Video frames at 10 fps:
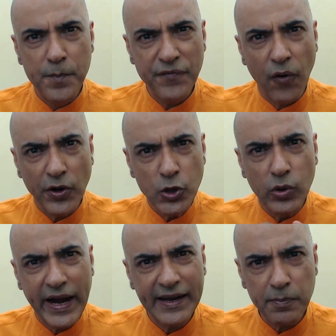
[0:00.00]
before you
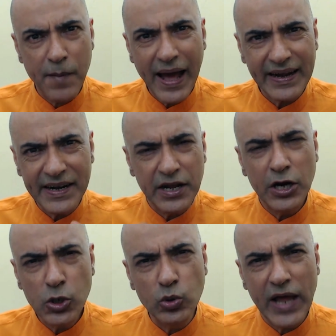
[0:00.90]
get
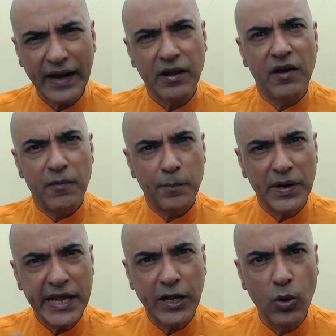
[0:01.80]
married to that
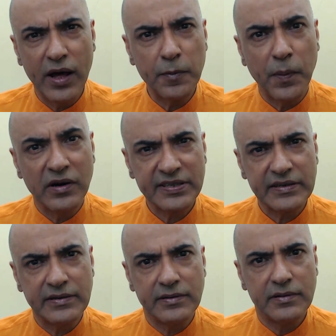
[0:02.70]
particular
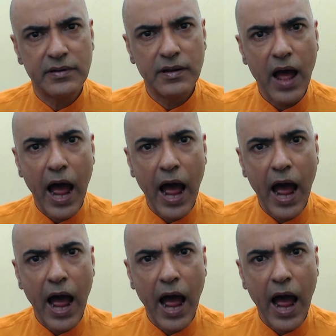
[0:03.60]
person.